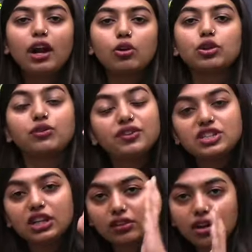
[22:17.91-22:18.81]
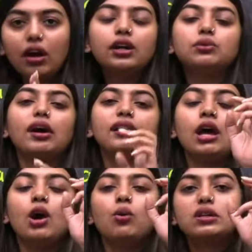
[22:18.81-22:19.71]
out of which the third one
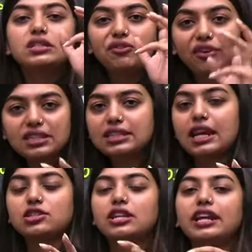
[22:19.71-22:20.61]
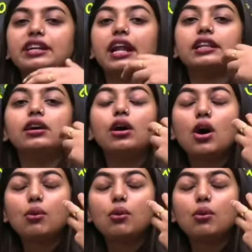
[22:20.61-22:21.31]
was the first isolated and the